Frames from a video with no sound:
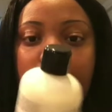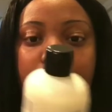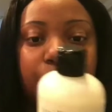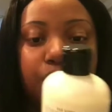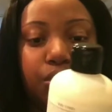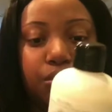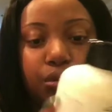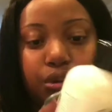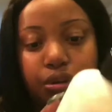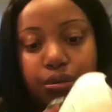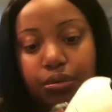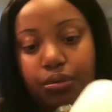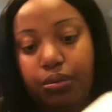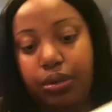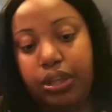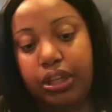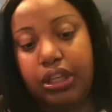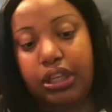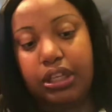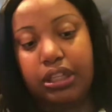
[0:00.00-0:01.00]
I don't know
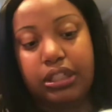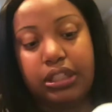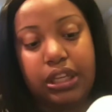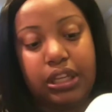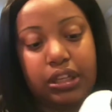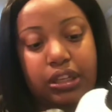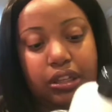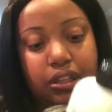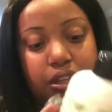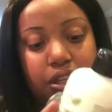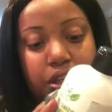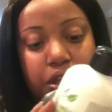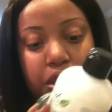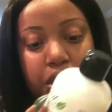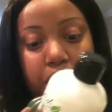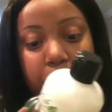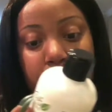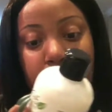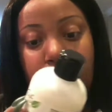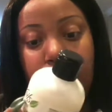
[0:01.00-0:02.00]

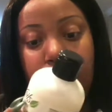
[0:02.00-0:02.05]
exactly